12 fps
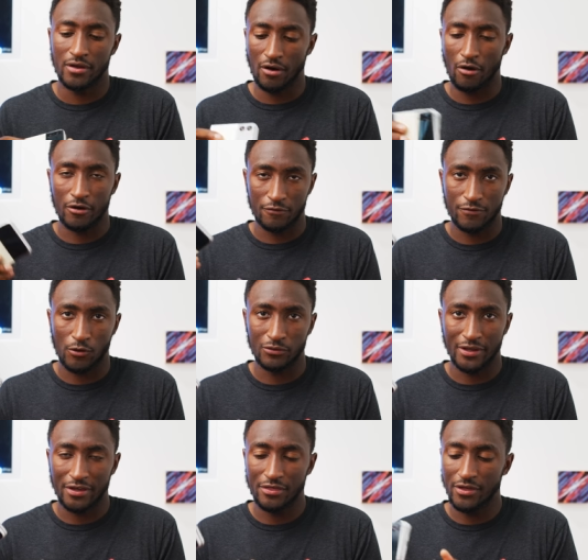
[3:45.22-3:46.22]
on a phone
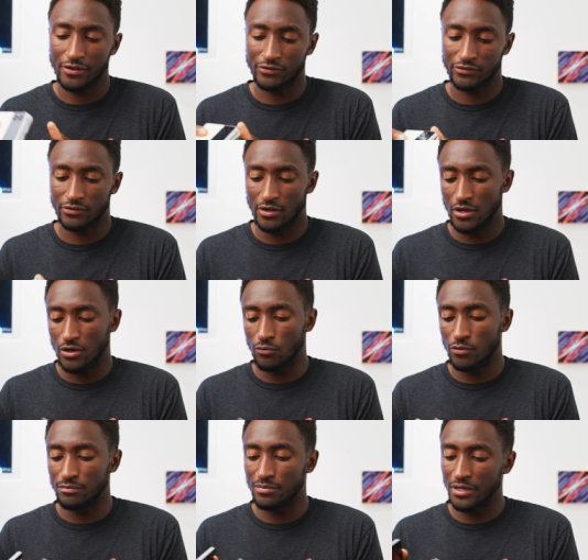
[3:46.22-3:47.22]
like this
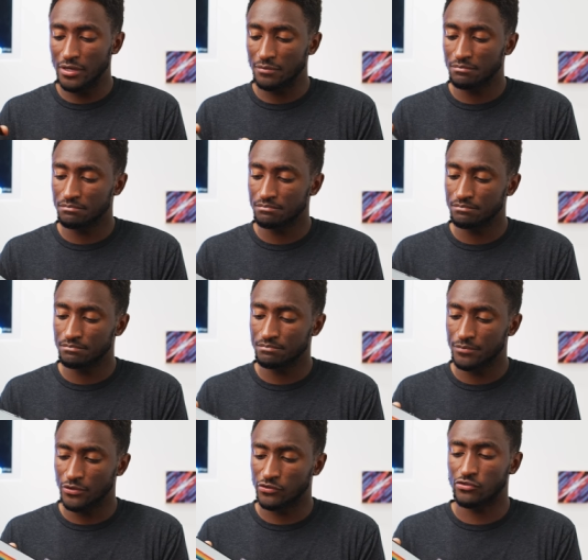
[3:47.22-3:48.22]
would be
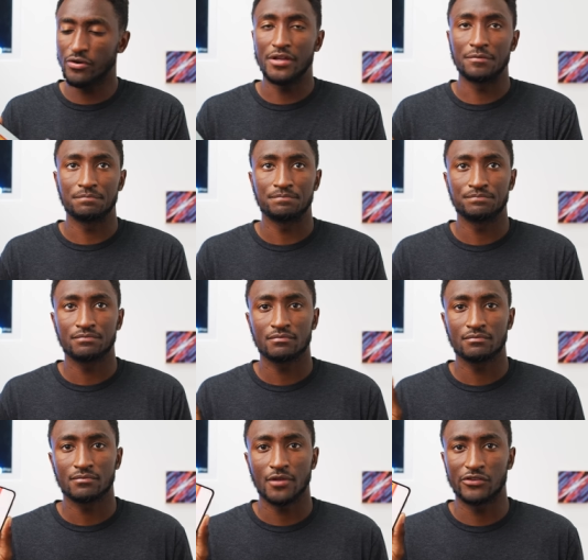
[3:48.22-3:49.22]
the screen.
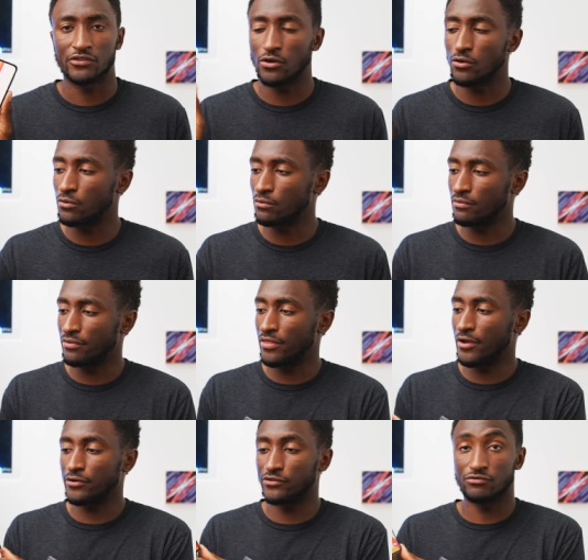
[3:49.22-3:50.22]
And so
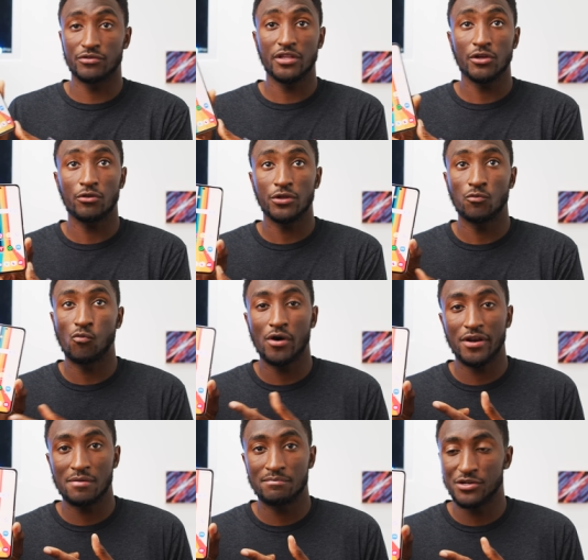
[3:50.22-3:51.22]
there's really only
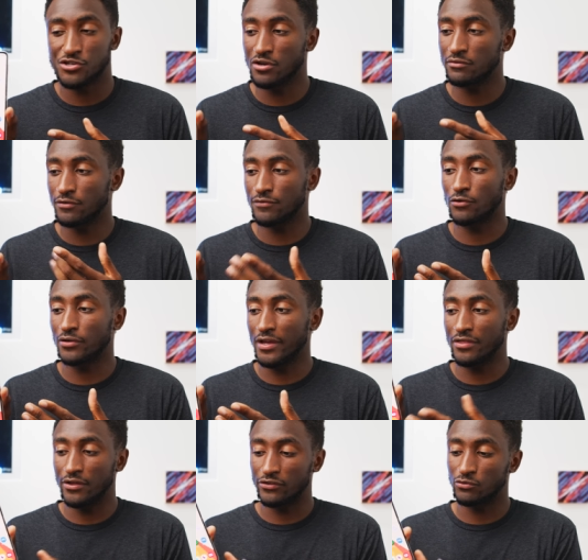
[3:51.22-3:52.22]
one ambition of a phone
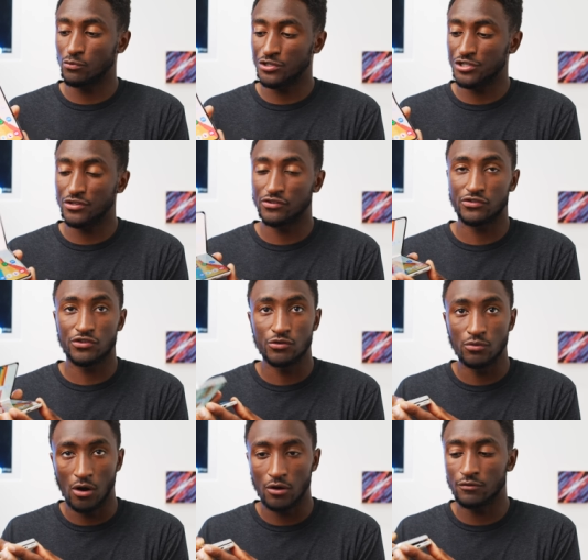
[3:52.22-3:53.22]
like this, which is
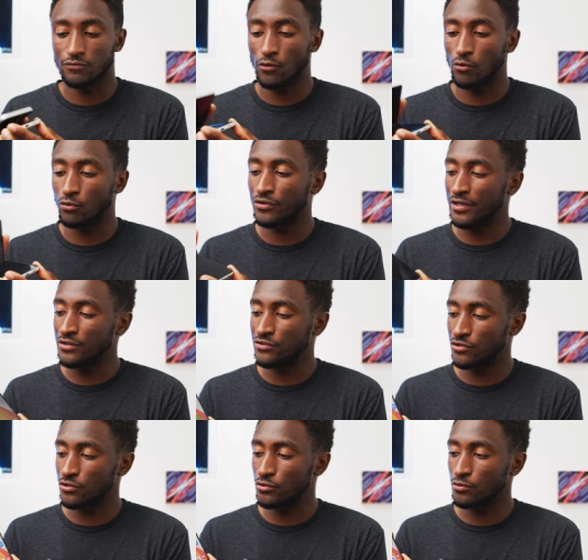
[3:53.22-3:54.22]
to unfold
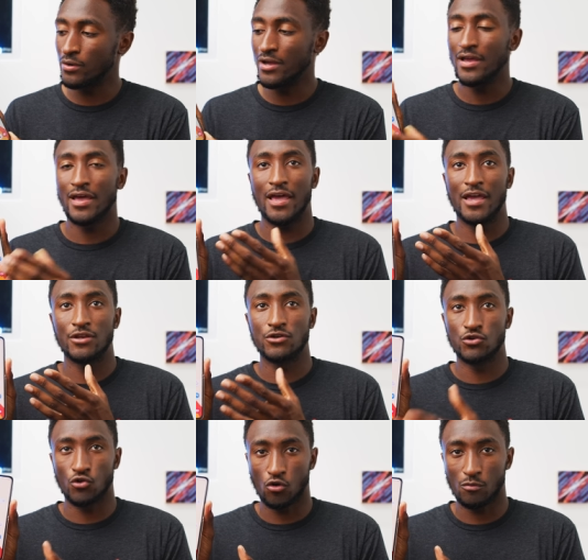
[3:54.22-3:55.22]
into a
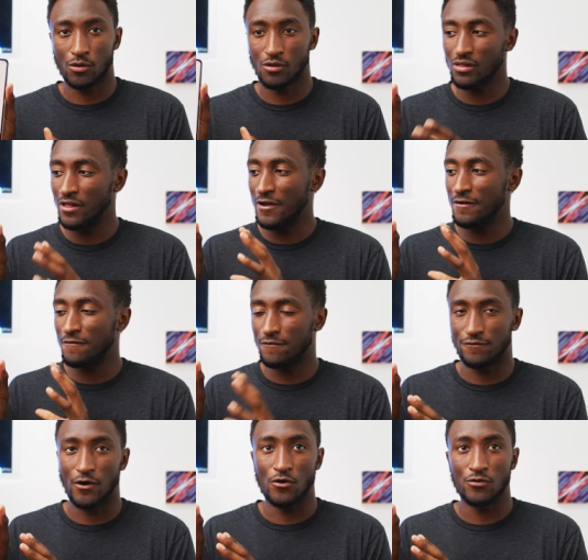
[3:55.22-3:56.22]
normal
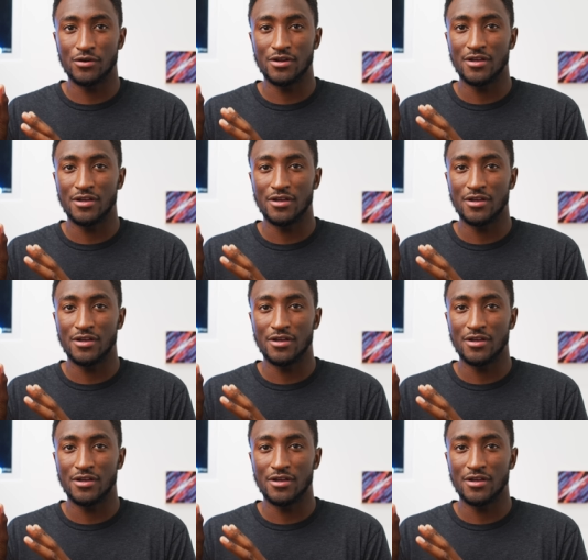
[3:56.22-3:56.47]
phone